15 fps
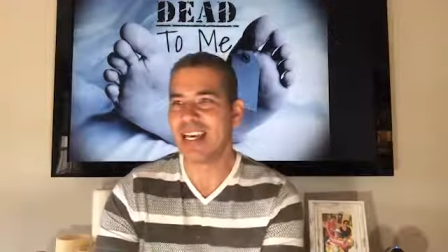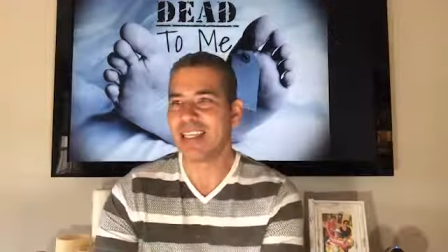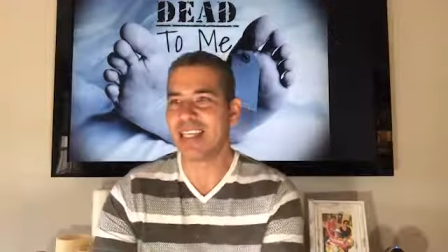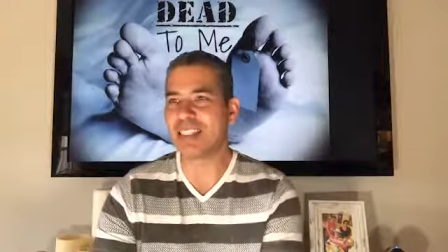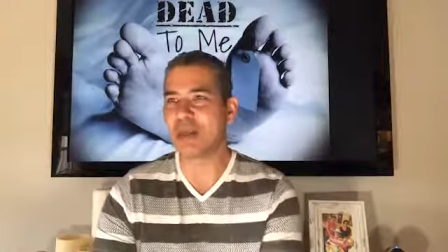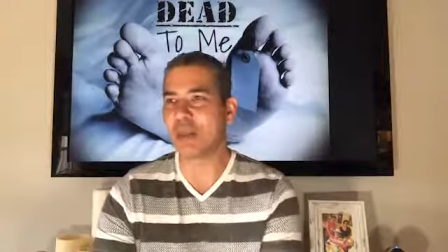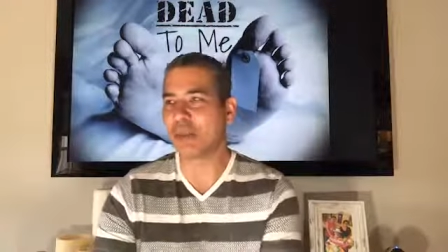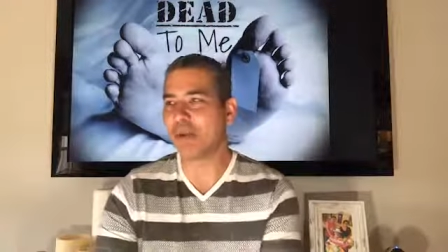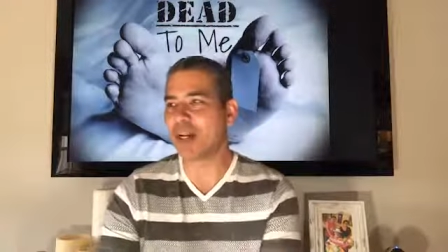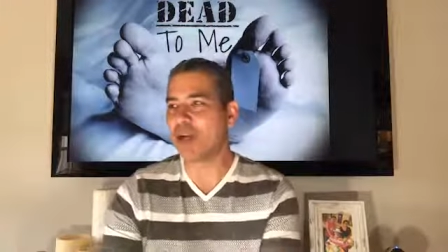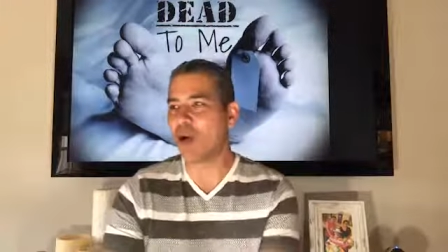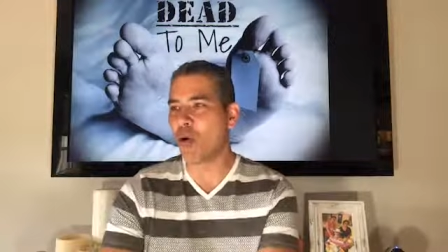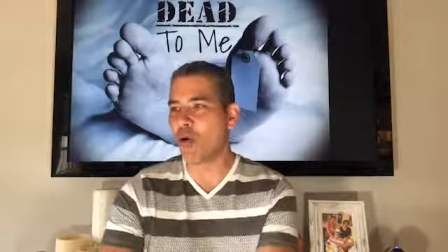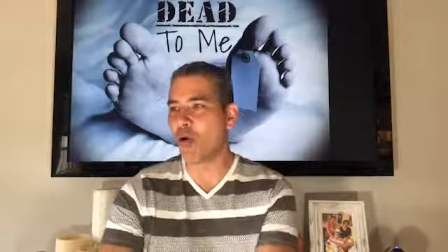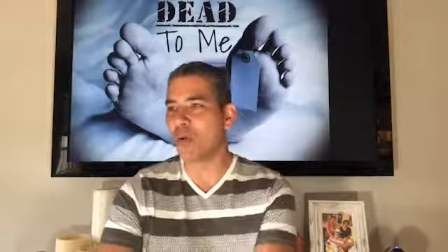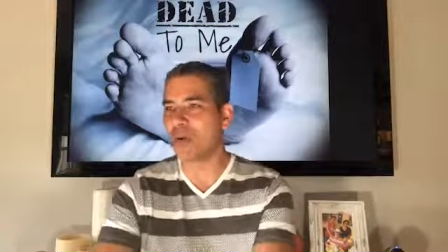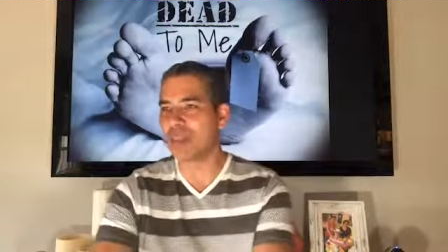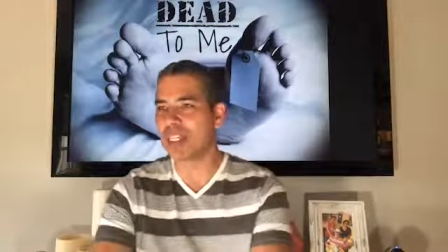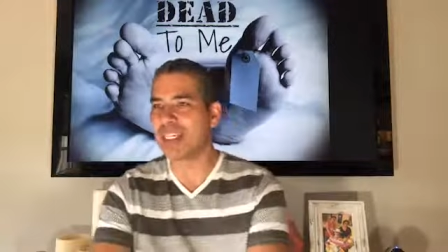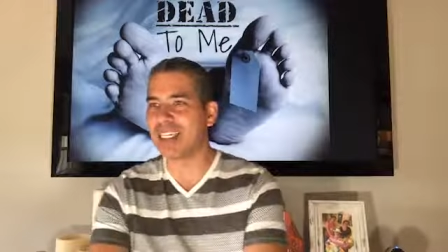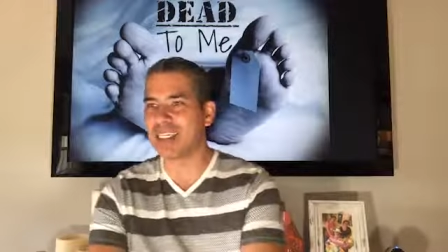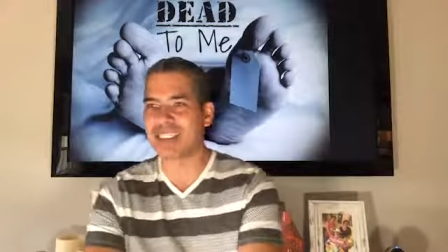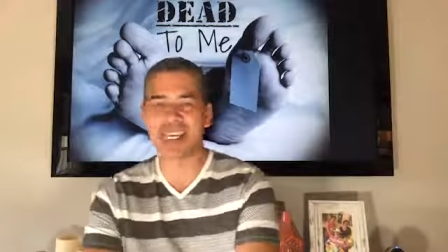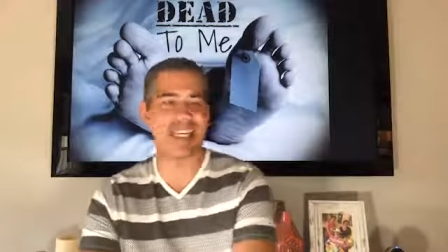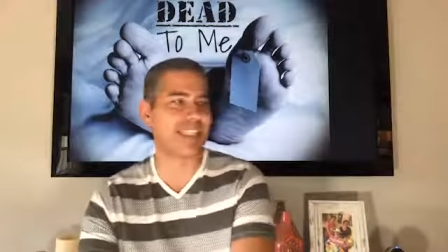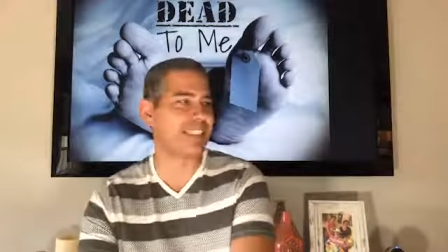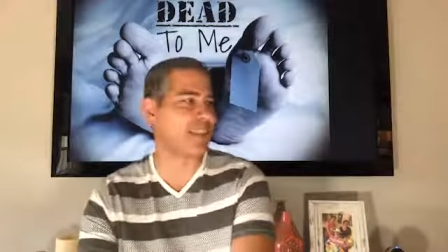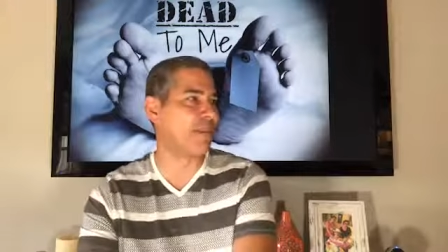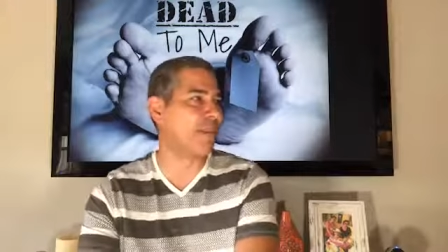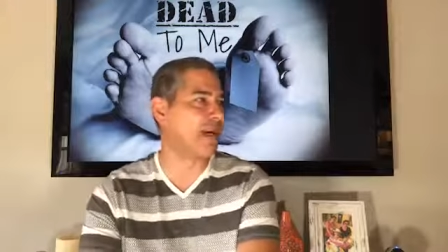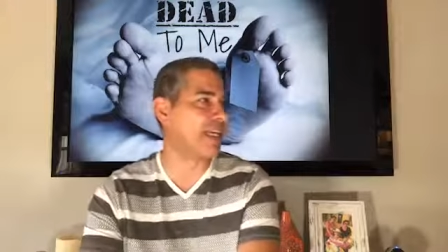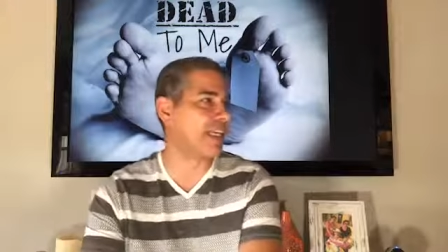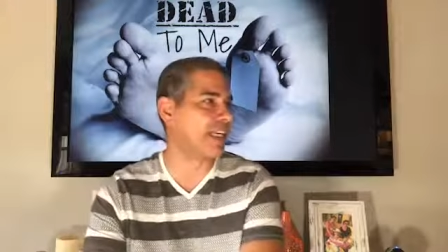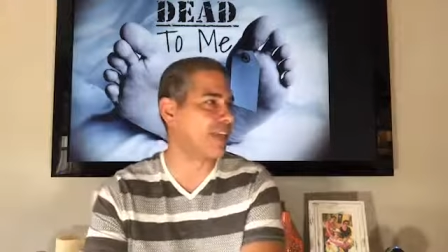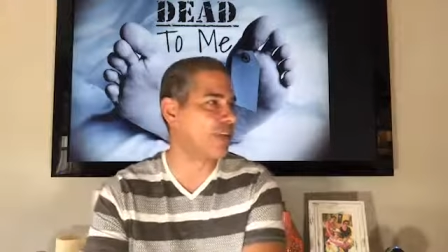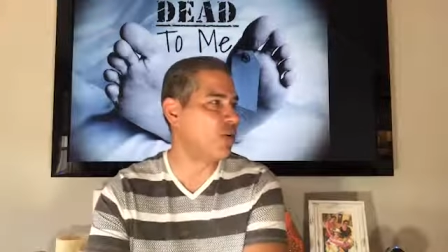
that's a pretty horrible thing to say to somebody like